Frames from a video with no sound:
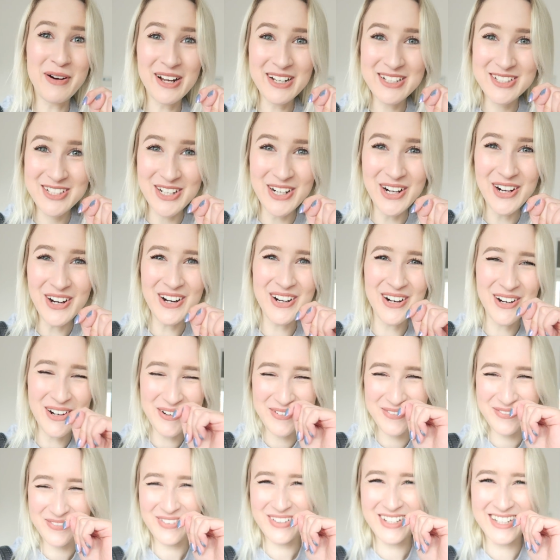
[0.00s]
my
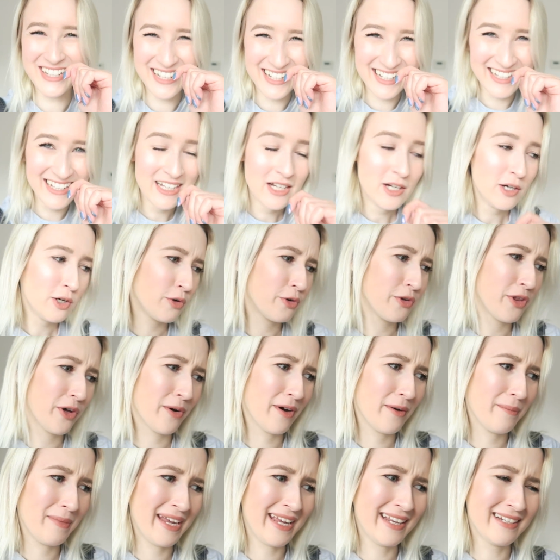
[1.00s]
job. Although,
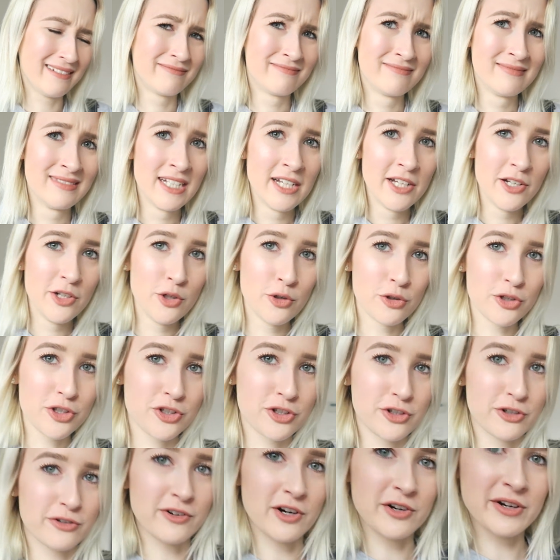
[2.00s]
I mean, not
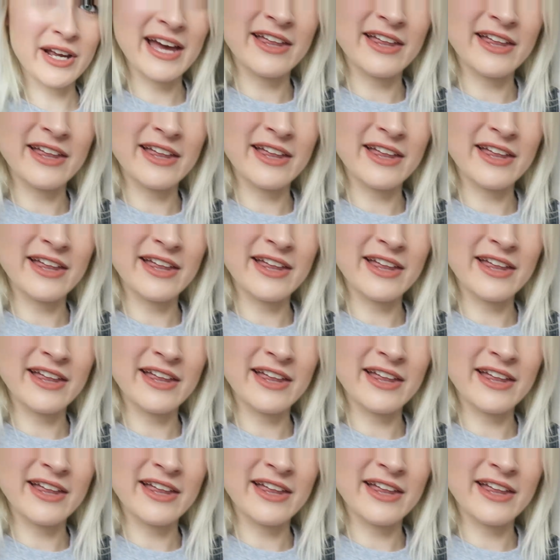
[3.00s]
sure if I'll